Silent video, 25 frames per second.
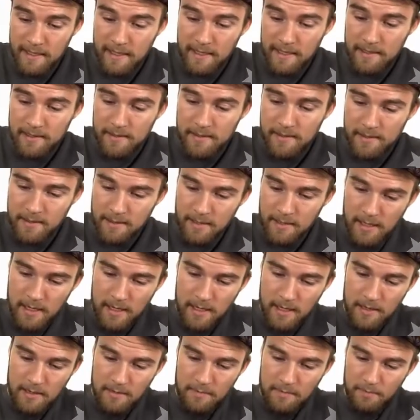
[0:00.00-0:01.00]
is
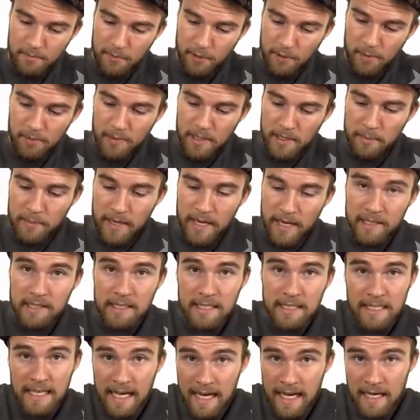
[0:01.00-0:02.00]
probably about
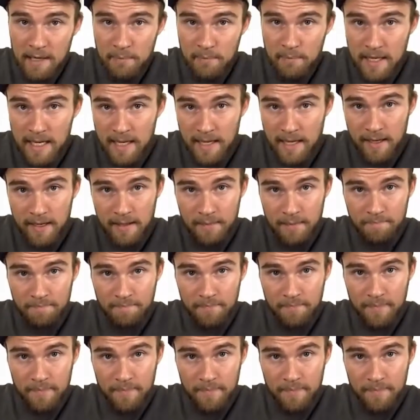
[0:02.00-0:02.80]
yay big,